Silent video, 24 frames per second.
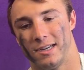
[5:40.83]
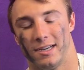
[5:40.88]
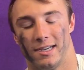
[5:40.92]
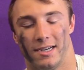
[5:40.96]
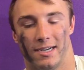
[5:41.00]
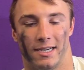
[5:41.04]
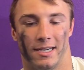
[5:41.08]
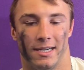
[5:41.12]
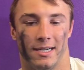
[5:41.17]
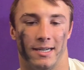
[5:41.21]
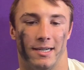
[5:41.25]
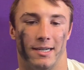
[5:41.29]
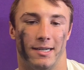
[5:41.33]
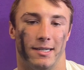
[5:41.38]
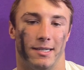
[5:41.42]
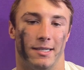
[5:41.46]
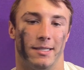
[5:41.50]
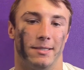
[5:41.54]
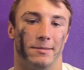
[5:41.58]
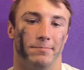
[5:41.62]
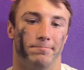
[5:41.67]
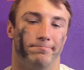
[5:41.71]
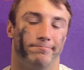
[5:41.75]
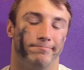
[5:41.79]

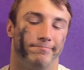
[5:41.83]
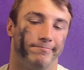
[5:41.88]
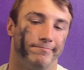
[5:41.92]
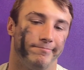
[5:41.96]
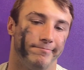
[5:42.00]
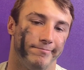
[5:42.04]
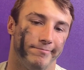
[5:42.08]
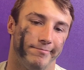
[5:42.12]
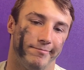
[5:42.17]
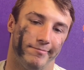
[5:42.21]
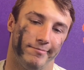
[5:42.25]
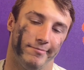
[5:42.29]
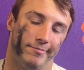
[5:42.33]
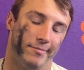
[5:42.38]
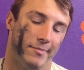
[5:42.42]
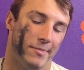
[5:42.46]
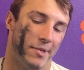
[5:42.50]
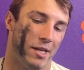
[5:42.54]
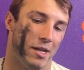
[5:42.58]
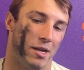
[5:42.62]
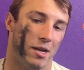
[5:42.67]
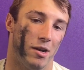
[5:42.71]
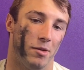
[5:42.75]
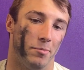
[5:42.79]

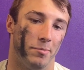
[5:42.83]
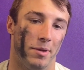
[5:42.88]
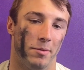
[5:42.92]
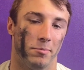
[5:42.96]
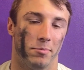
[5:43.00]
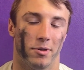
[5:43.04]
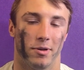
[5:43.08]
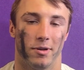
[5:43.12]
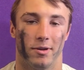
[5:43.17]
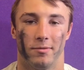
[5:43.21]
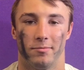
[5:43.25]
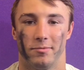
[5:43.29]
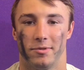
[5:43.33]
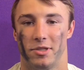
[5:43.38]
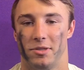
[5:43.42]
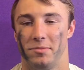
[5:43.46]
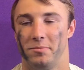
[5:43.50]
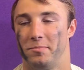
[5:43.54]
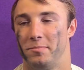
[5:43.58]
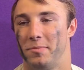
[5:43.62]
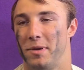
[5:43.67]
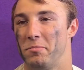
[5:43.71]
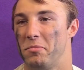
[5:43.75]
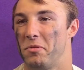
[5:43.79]
you know,
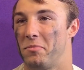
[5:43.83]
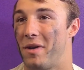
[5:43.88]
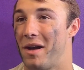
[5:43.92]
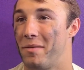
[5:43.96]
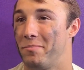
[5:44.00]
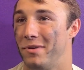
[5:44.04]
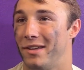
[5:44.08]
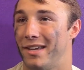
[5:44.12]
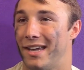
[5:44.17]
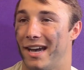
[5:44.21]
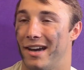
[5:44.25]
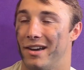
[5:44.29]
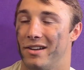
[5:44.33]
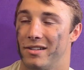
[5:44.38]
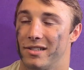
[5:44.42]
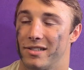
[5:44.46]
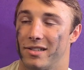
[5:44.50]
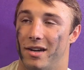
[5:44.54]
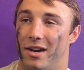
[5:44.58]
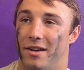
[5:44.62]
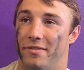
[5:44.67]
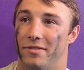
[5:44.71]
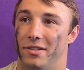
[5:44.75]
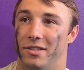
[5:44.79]
people might be counting us
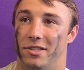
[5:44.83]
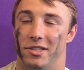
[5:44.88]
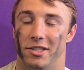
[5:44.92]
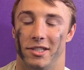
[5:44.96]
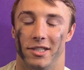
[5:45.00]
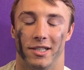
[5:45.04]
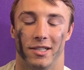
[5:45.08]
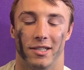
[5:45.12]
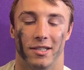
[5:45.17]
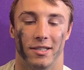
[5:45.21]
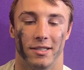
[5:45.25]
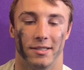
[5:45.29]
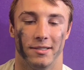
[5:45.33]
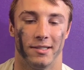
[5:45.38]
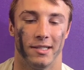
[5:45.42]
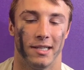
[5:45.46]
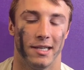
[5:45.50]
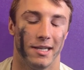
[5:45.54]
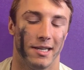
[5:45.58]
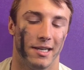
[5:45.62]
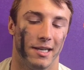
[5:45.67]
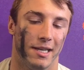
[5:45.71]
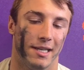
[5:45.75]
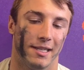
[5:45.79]
off this year, and
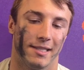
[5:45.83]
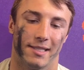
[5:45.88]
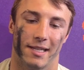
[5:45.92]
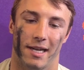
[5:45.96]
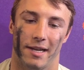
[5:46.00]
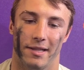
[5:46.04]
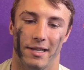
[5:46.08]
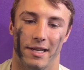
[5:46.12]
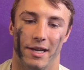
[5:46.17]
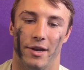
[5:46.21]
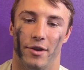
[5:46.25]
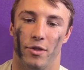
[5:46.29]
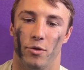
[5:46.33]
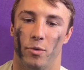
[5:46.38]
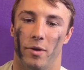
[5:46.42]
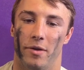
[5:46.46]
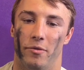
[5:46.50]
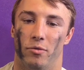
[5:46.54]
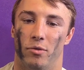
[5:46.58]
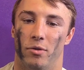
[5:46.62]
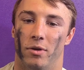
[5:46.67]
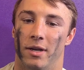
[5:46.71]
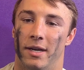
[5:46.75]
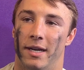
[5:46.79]
it's not the year that
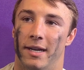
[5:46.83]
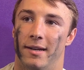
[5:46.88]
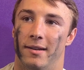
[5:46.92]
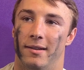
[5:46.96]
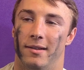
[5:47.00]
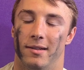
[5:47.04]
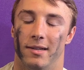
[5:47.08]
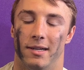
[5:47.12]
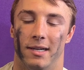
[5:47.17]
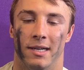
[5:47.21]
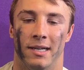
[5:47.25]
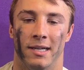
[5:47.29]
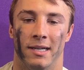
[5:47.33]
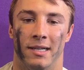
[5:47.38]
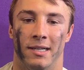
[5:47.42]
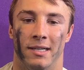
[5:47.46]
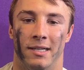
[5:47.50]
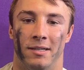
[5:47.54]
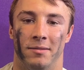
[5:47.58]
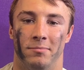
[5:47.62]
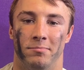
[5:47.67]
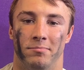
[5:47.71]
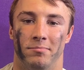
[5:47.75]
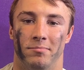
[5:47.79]
we've wanted.
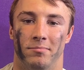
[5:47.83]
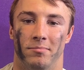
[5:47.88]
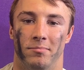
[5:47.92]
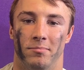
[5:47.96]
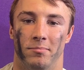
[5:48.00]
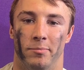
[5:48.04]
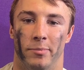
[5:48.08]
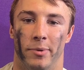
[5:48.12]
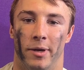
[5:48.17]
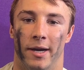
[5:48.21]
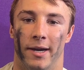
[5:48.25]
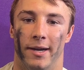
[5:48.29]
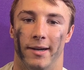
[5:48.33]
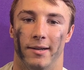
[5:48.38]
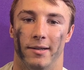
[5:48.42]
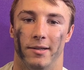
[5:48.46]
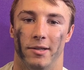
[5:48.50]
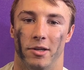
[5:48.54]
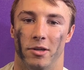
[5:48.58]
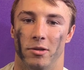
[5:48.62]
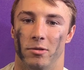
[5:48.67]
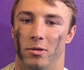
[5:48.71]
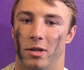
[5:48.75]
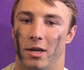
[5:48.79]
But
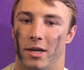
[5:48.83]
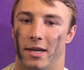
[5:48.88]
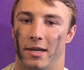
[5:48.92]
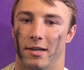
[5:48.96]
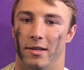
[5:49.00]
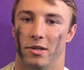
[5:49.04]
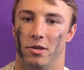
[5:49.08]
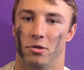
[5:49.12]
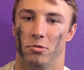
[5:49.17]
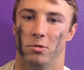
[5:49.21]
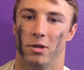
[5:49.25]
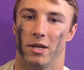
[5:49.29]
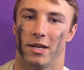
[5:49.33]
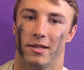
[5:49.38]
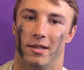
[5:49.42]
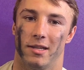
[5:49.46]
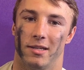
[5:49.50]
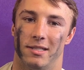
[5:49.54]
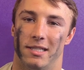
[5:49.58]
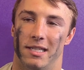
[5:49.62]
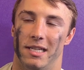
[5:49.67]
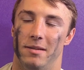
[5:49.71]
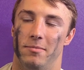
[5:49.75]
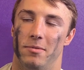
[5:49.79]
you look at the
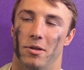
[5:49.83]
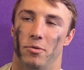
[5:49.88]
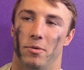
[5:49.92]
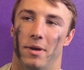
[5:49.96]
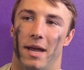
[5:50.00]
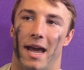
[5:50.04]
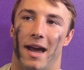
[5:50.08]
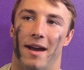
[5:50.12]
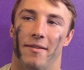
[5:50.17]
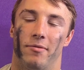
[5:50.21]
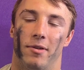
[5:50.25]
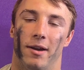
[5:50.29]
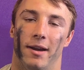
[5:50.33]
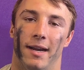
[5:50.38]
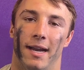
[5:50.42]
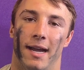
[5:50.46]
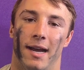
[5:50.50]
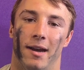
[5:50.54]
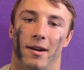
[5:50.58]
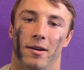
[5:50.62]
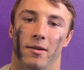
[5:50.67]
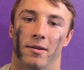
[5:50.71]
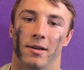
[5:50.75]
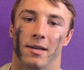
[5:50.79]
team that we have right
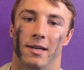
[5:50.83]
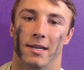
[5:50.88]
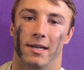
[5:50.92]
now,